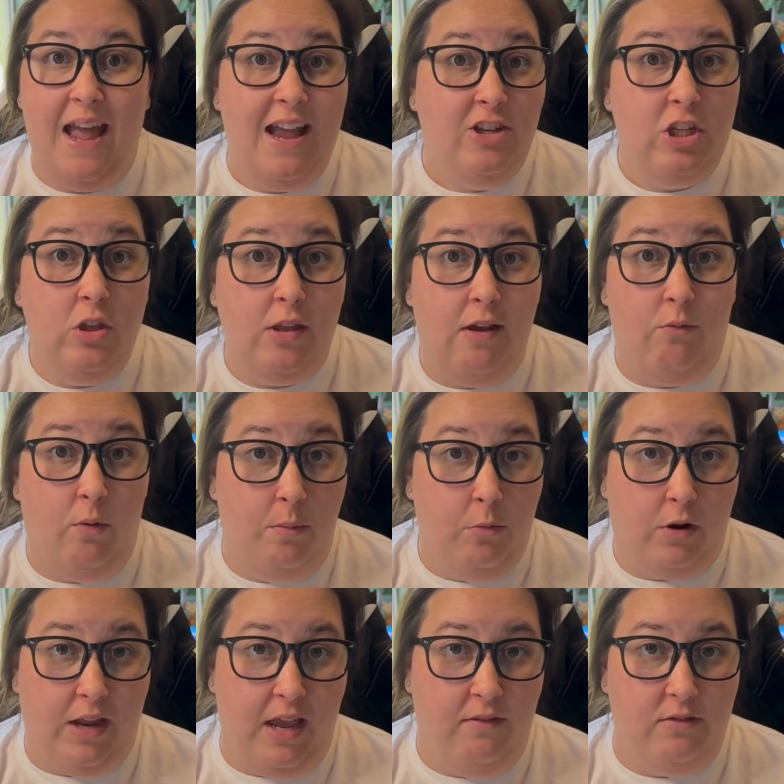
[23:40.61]
I actually have 1
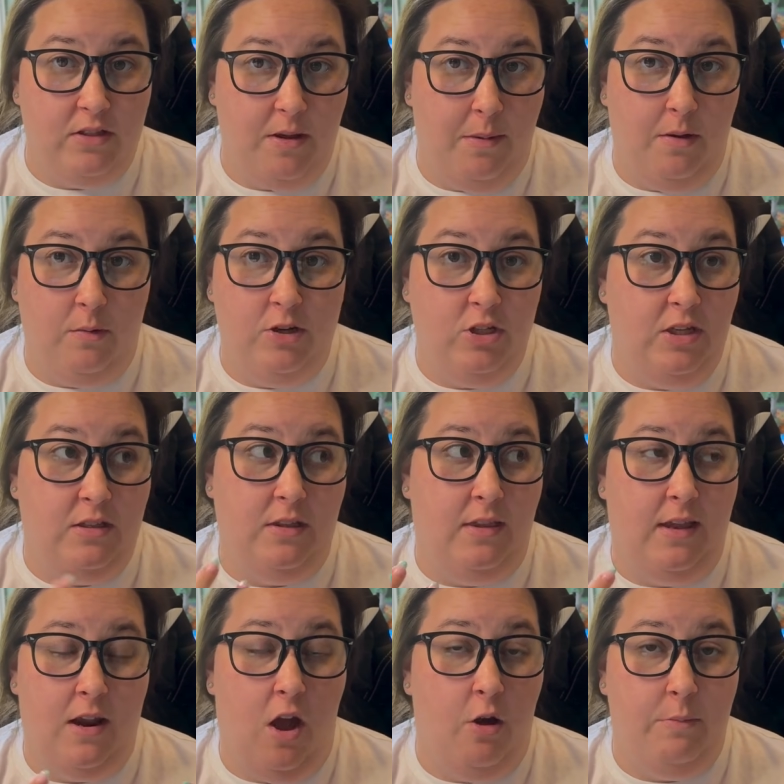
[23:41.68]
more canvas on my wish list, and
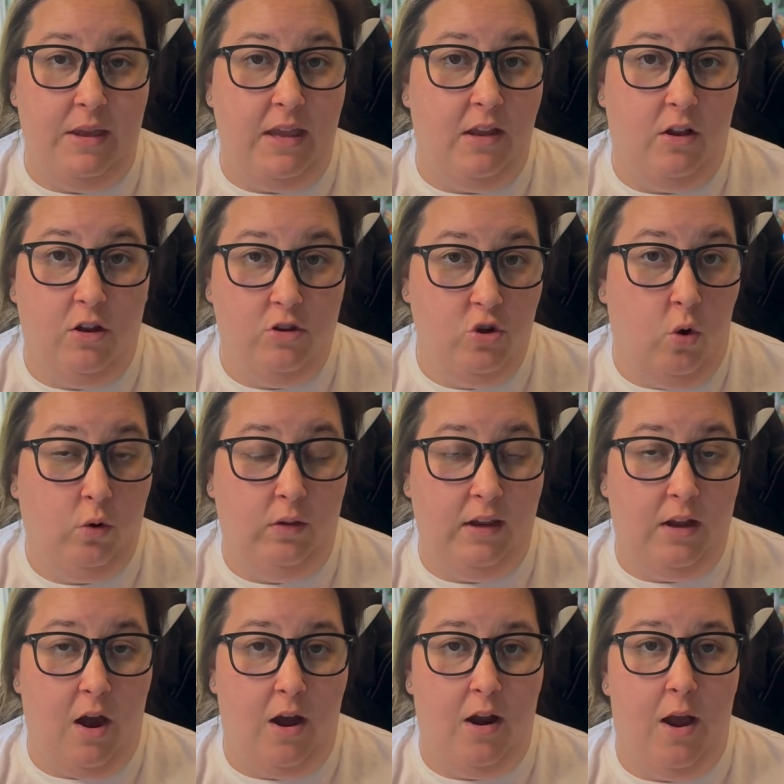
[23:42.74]
then I'll be totally
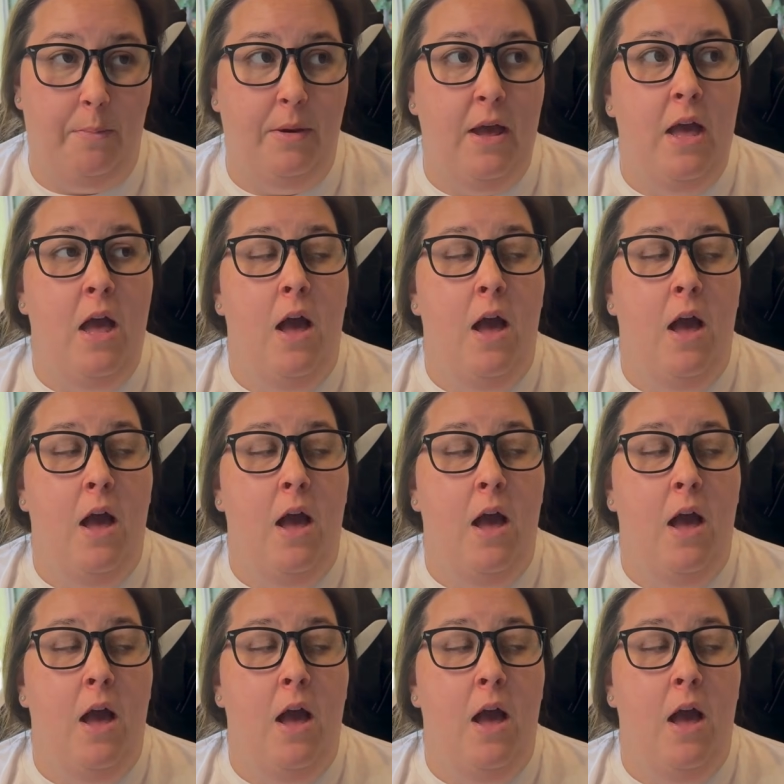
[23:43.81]
caught up.